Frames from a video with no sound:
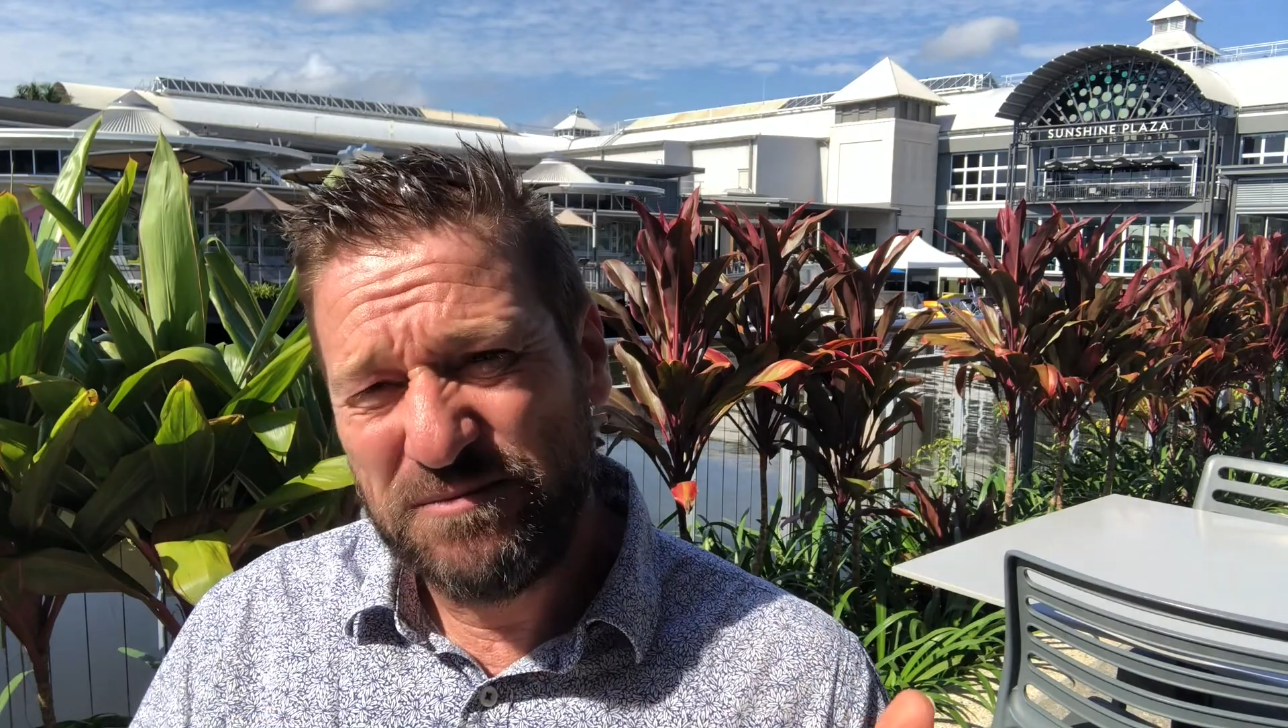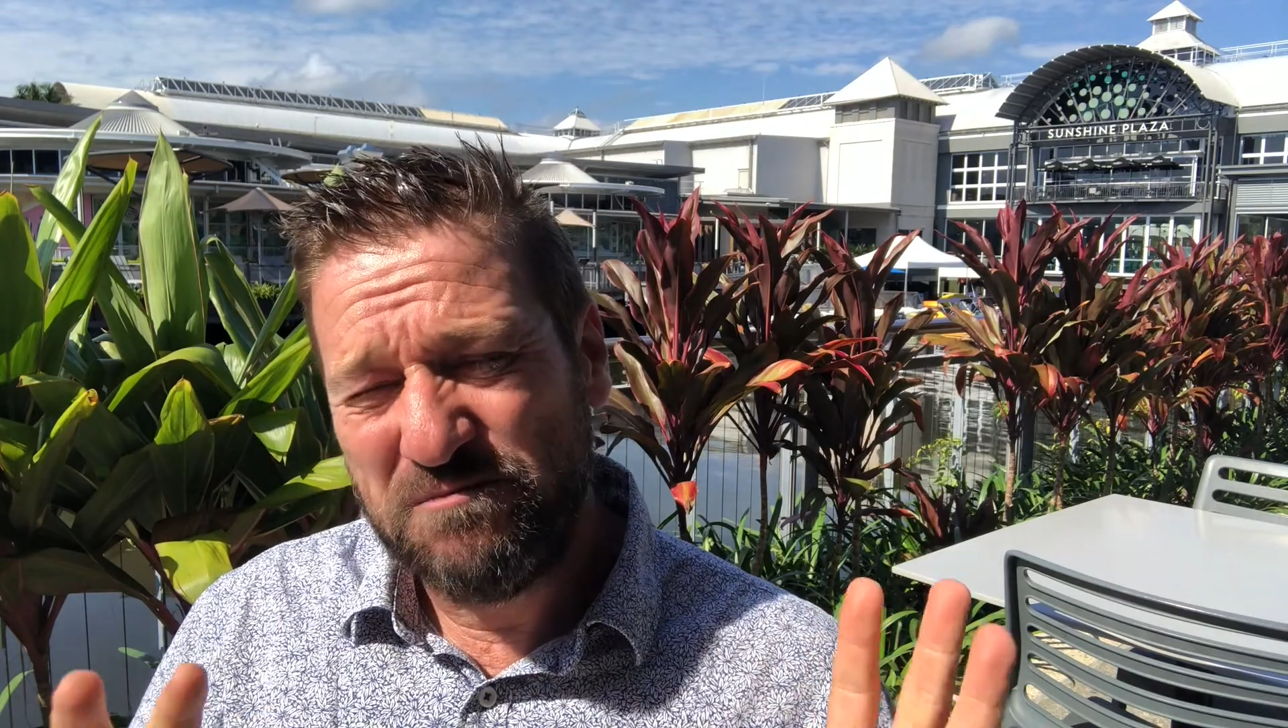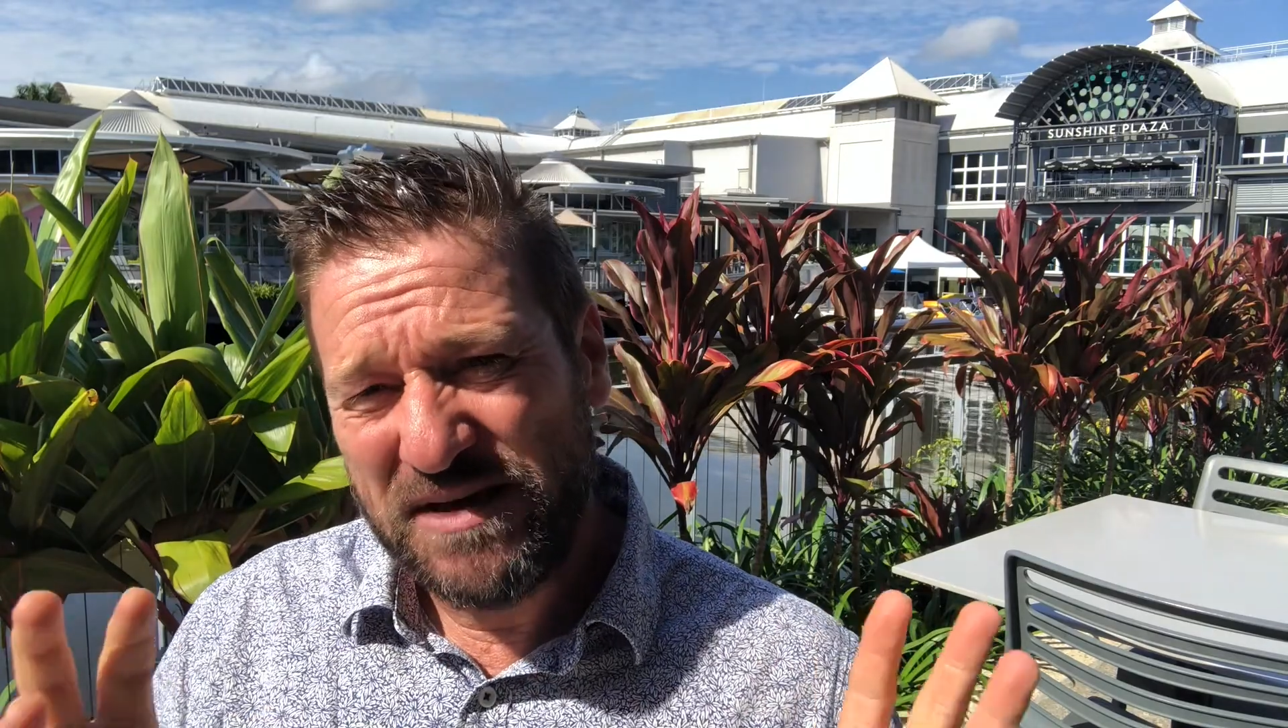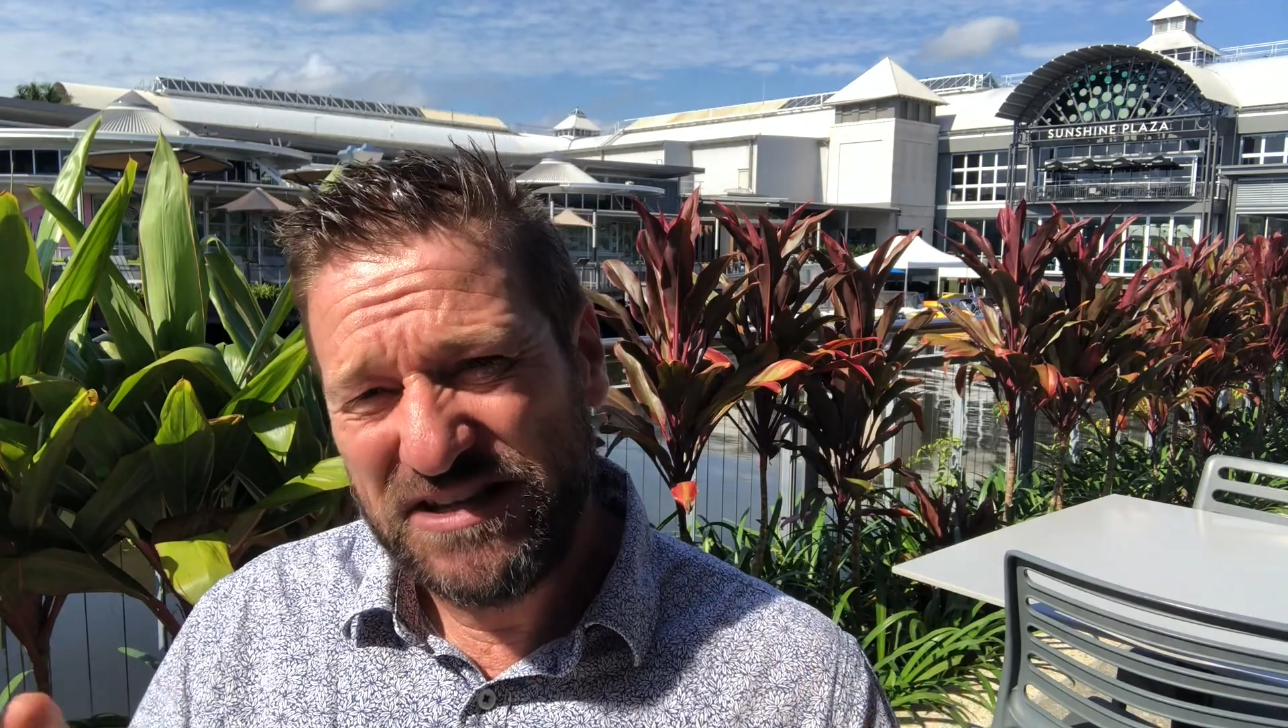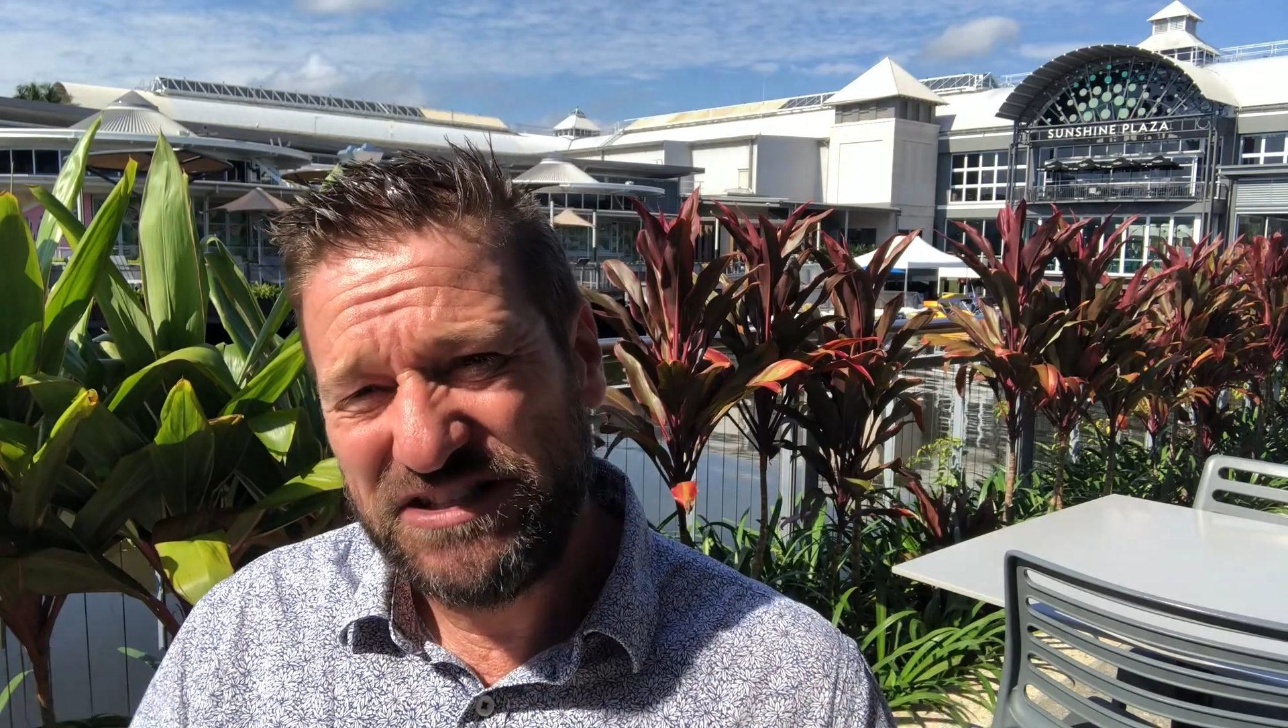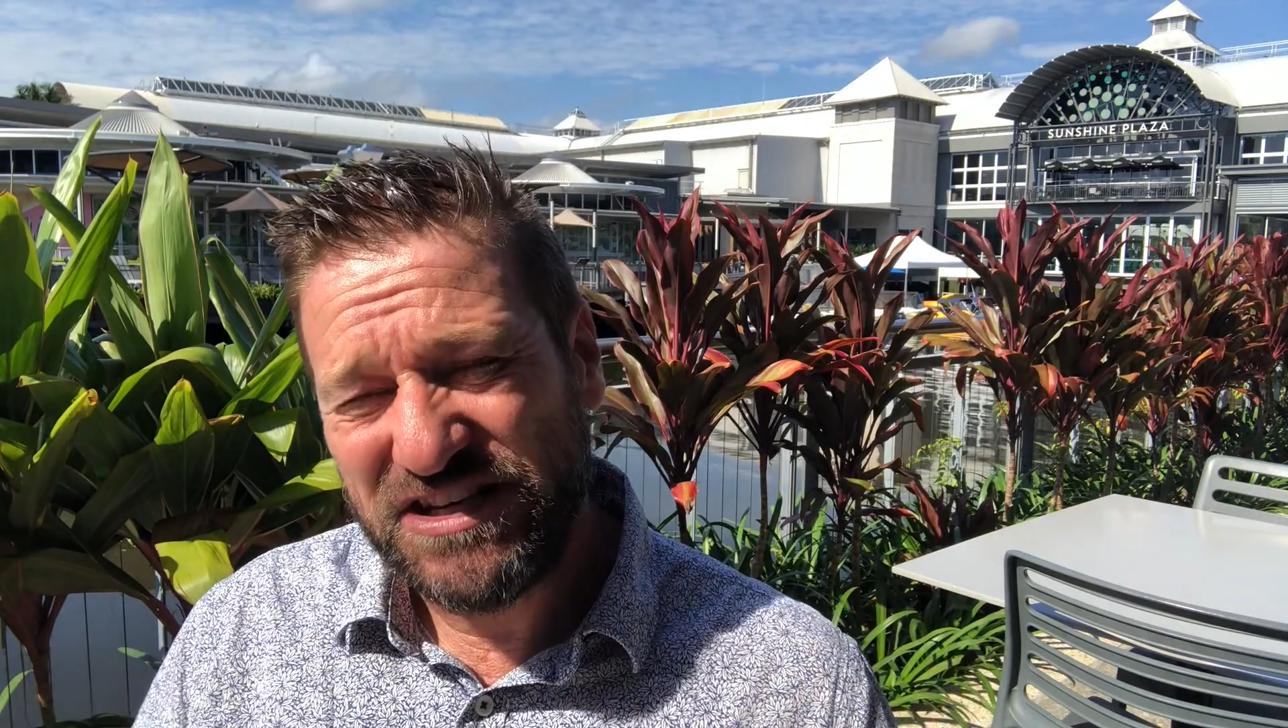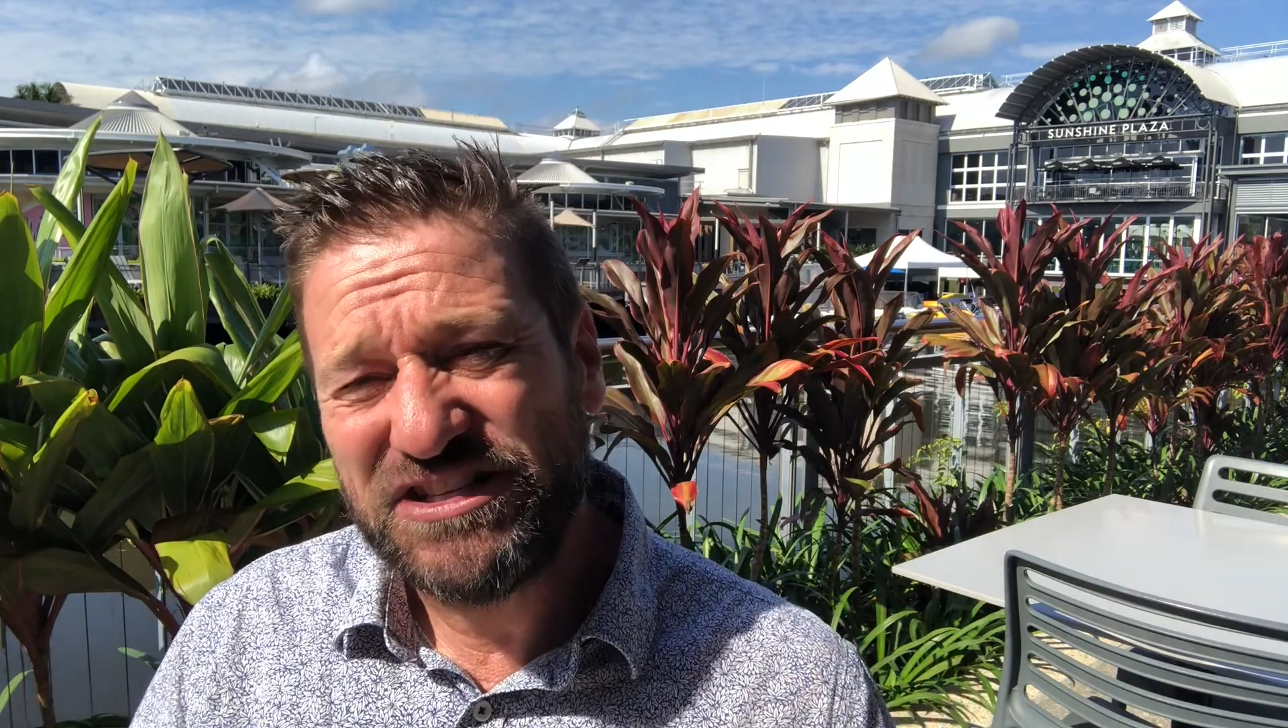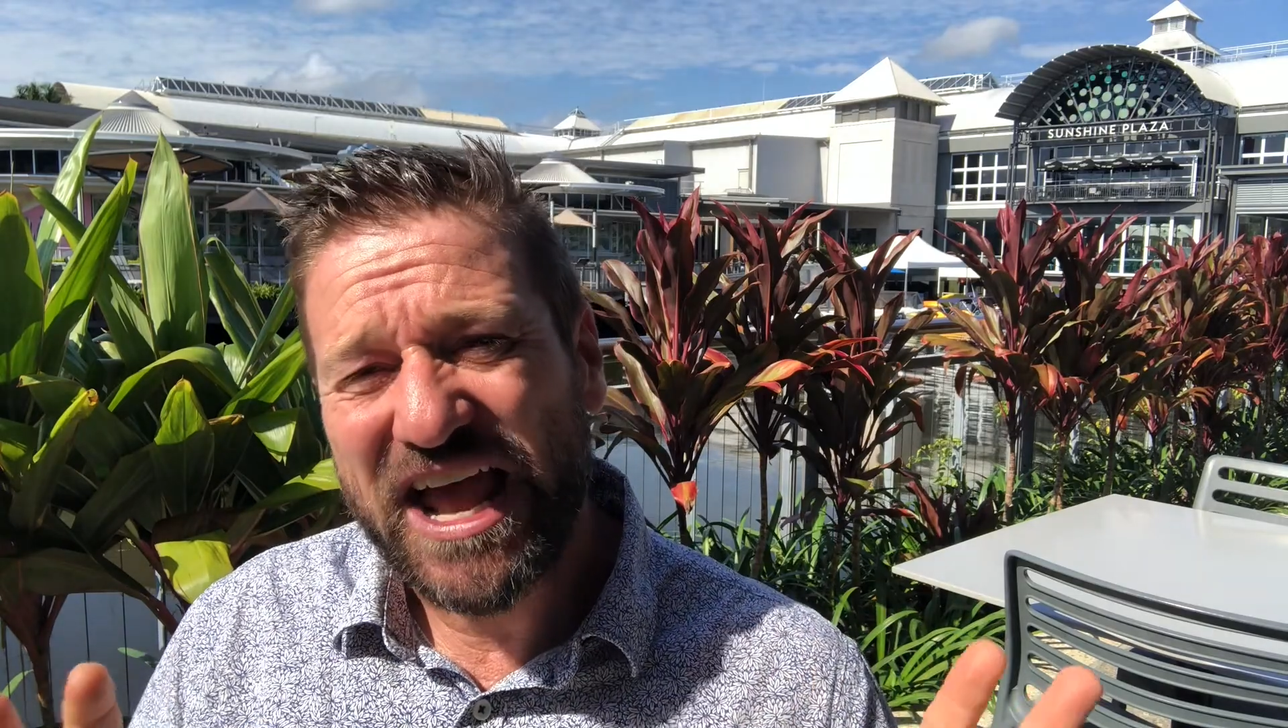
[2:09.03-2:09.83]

message